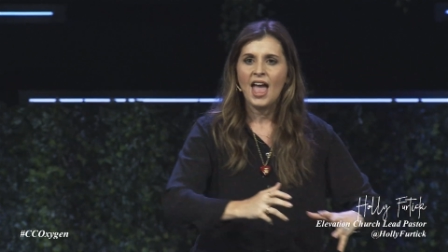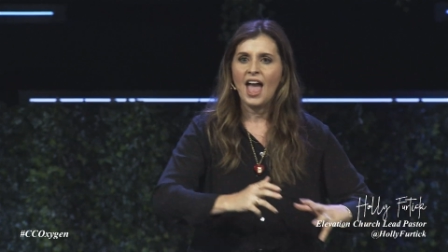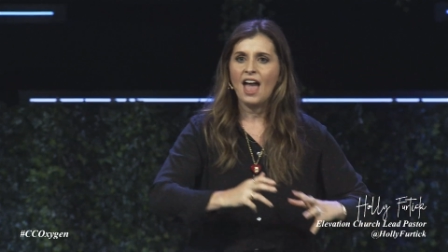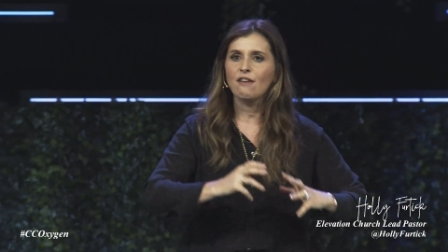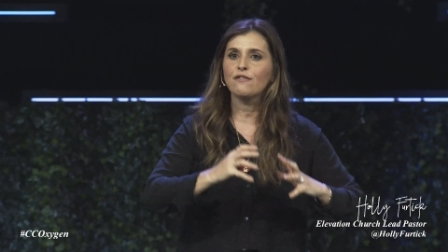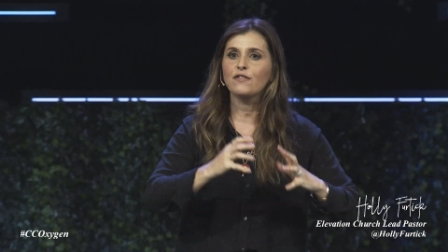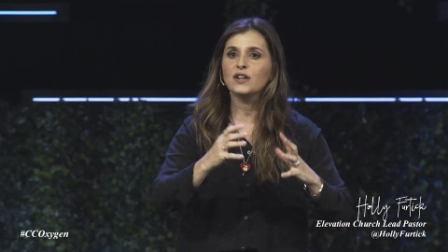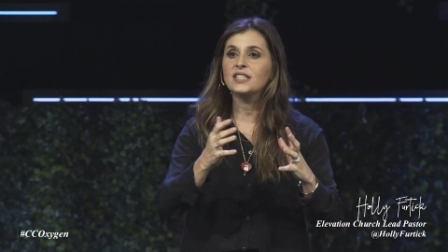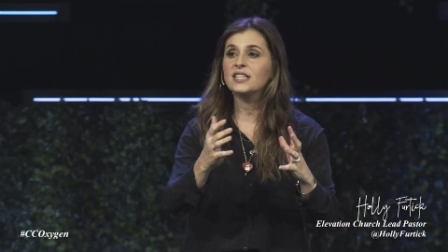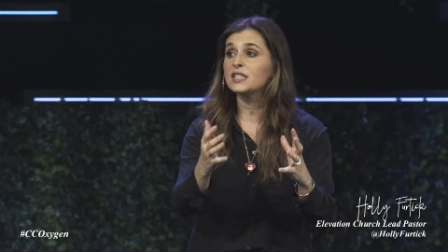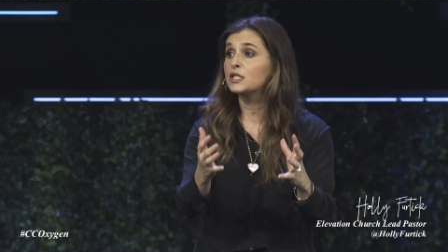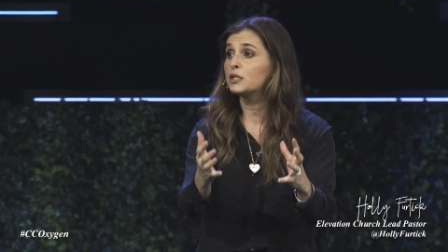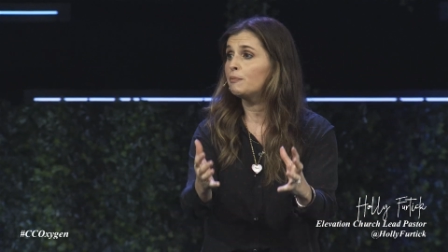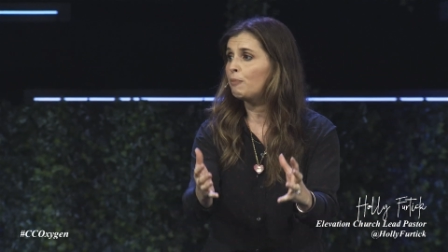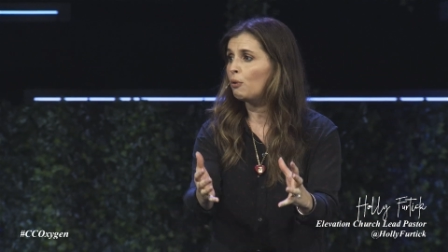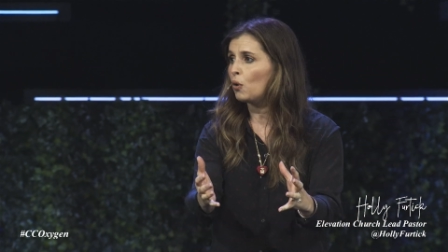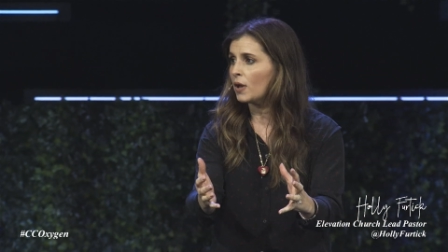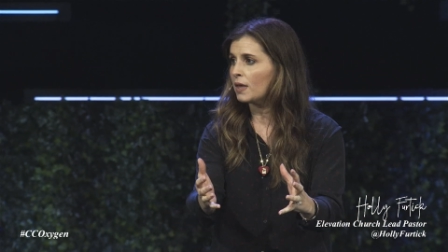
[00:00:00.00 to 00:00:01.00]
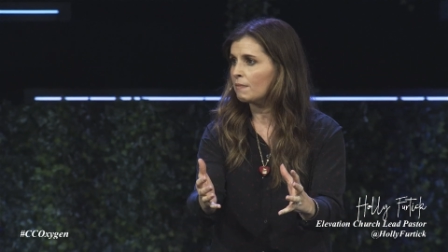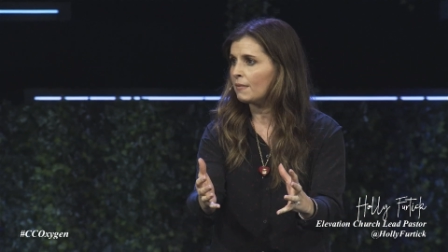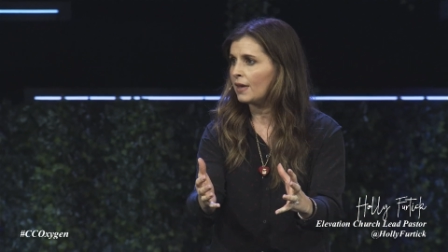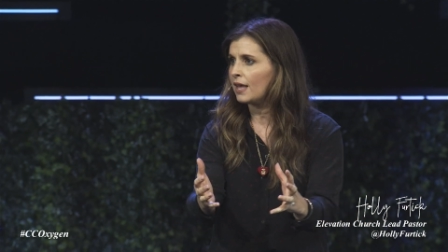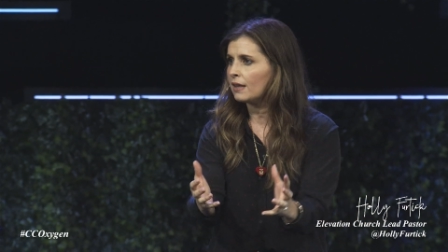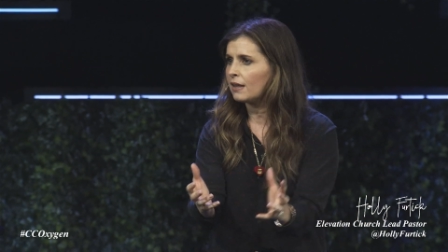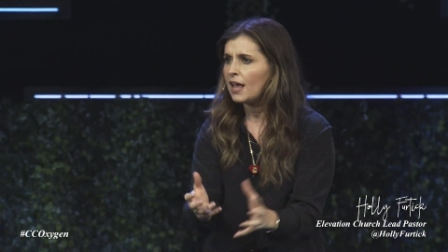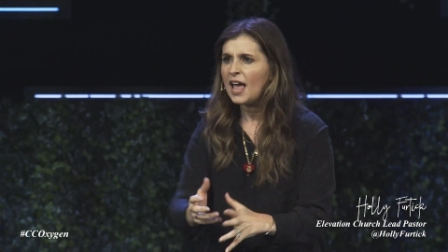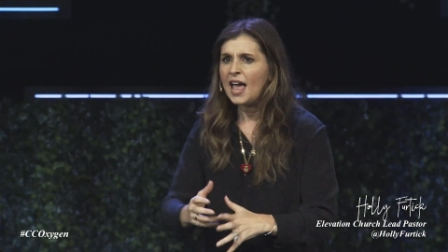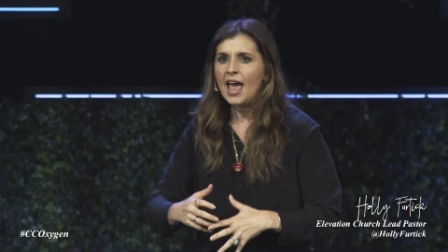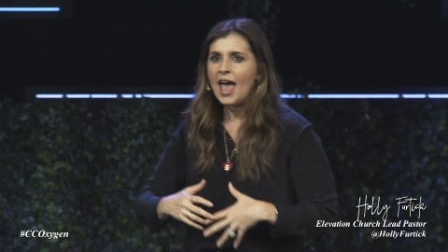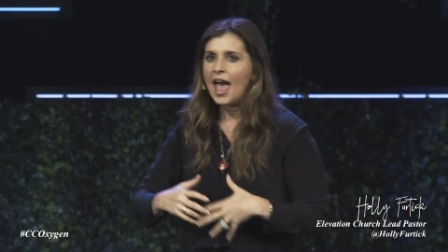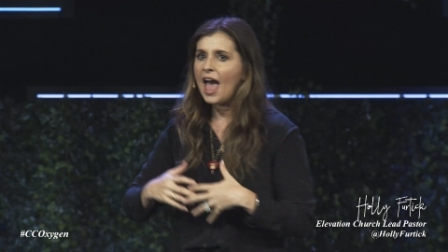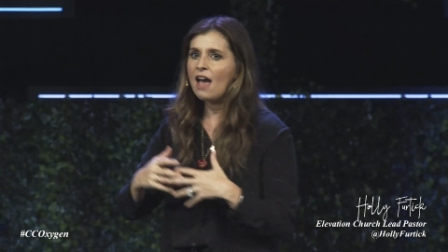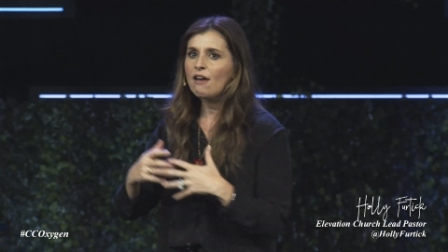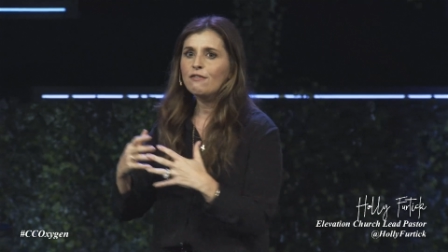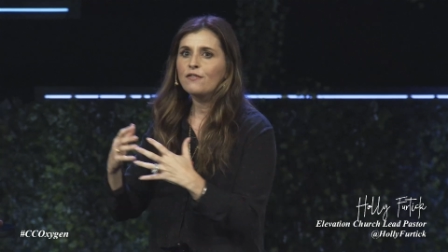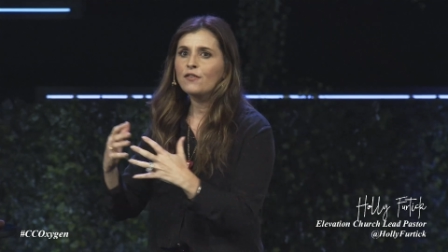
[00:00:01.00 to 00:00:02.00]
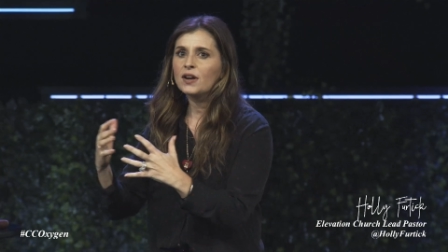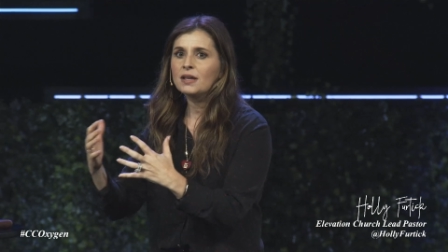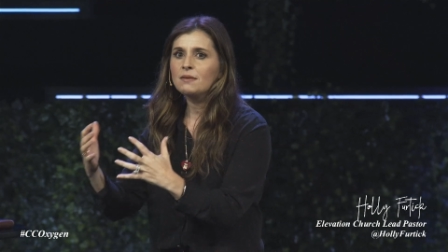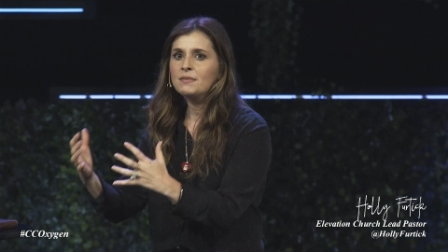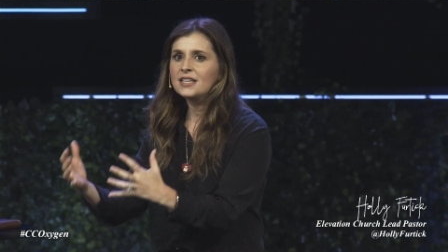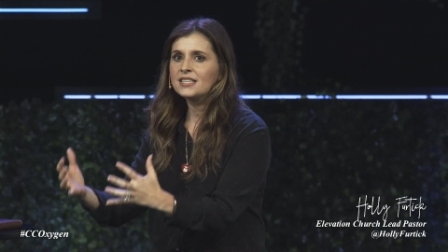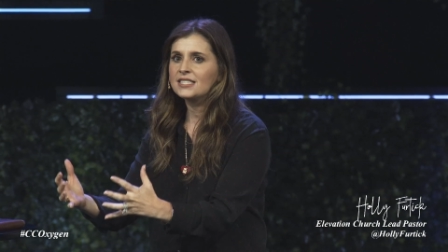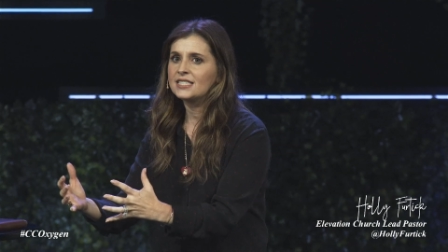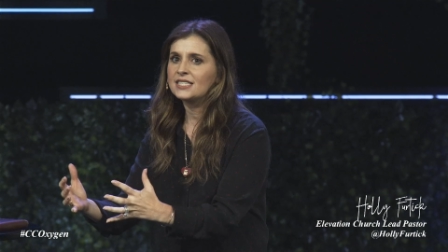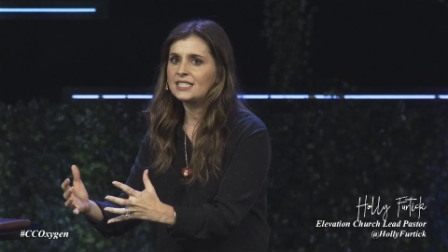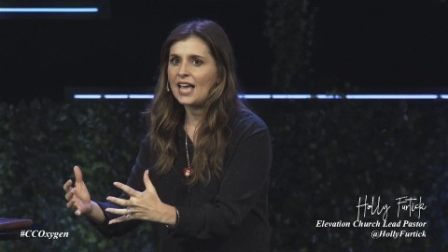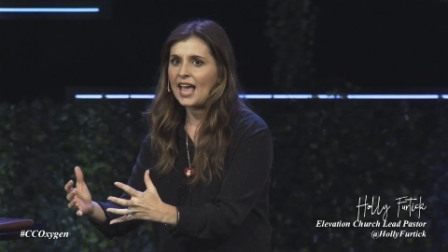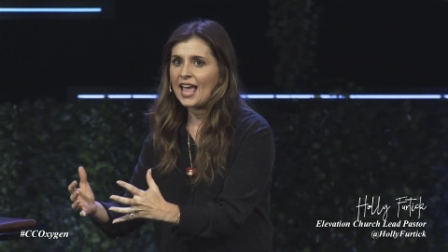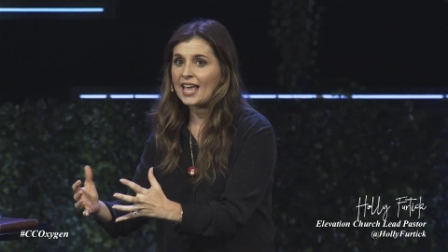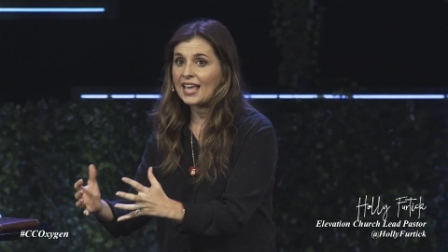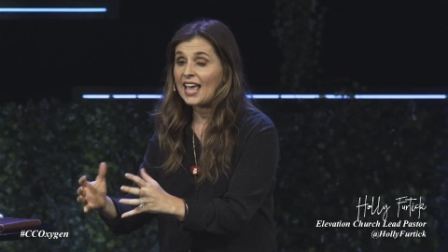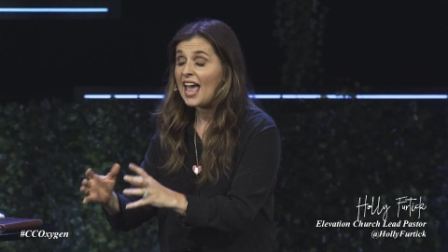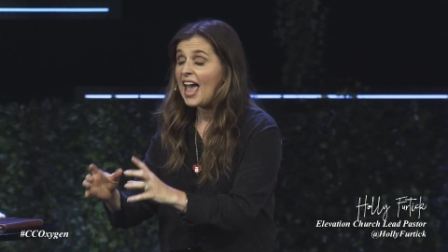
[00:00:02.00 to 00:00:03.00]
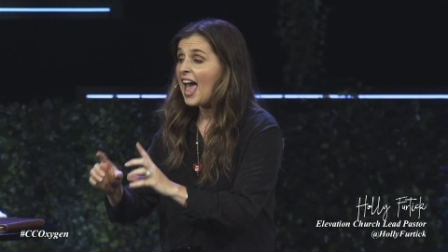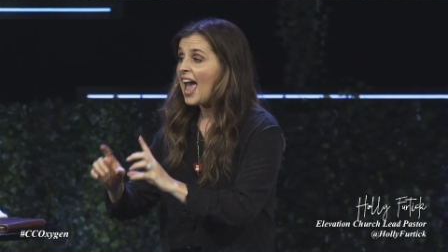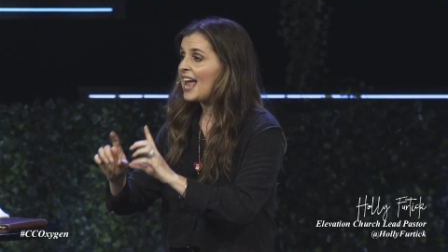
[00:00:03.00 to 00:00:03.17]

every disappointment, every mistake